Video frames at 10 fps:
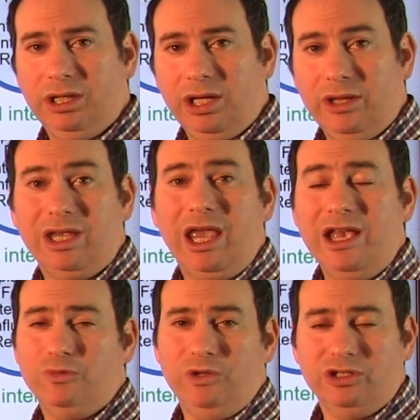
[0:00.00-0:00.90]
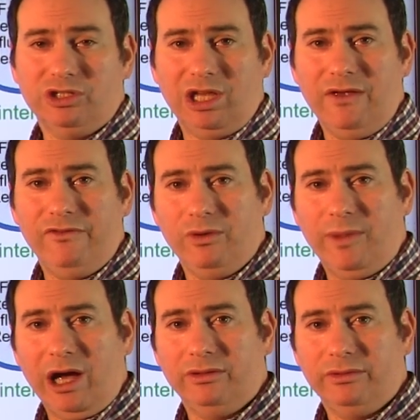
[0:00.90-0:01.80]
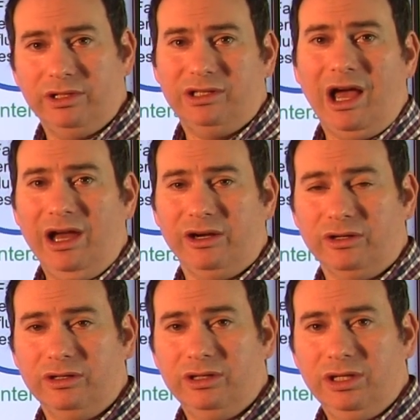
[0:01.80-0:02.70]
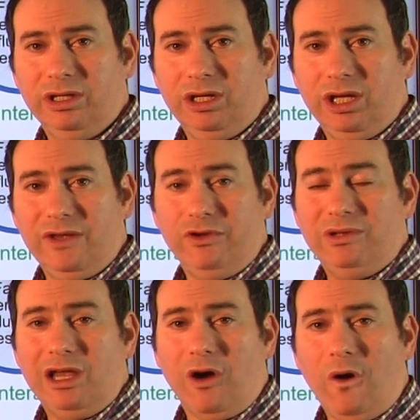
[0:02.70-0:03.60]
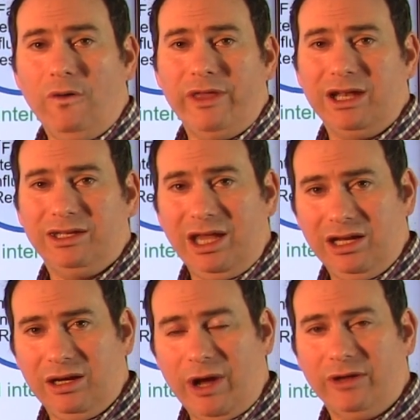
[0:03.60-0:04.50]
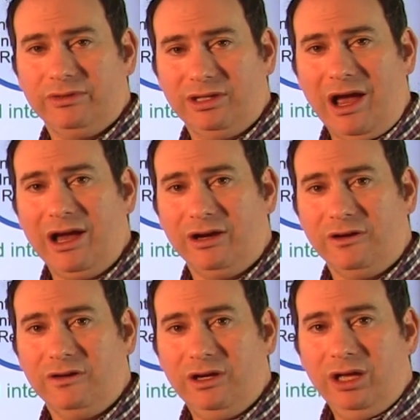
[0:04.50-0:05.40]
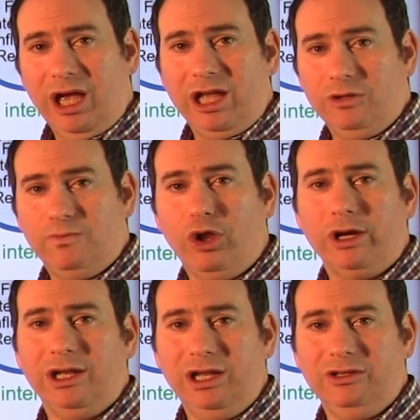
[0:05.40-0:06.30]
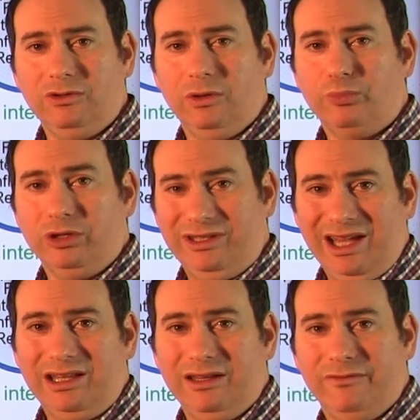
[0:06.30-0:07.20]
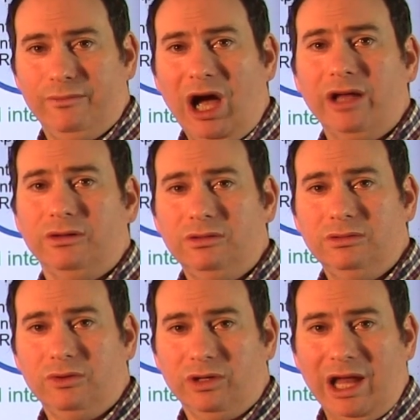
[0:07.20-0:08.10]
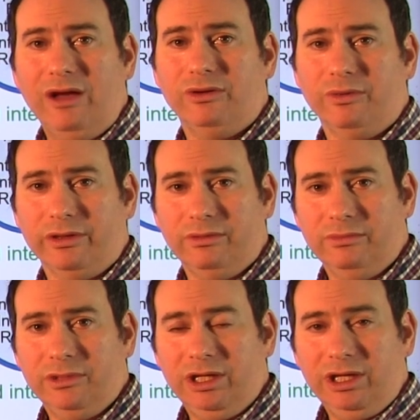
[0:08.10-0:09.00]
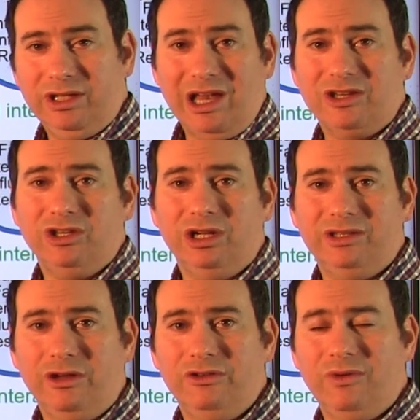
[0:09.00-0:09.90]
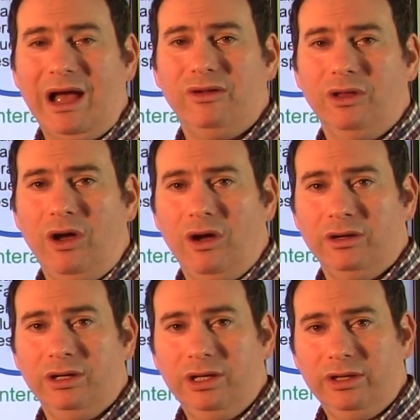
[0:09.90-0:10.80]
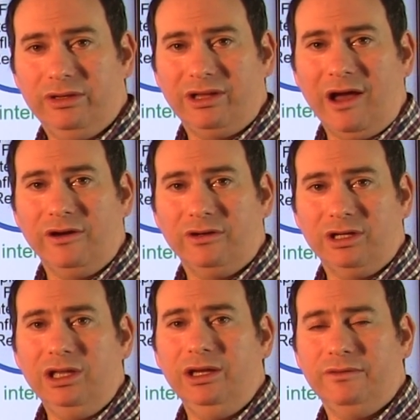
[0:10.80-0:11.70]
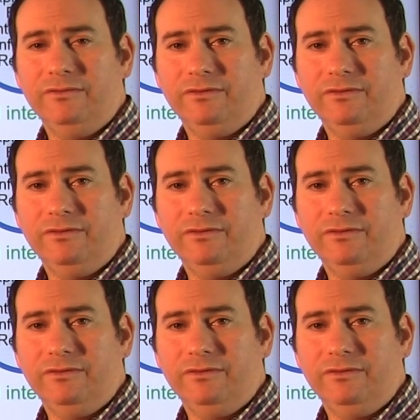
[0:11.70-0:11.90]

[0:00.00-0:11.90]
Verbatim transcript: In the case we just gave you about the tire, if you take all that data about the tire and you plug it into a predictive model or an algorithm, it's actually going to tell you how long the tire can live.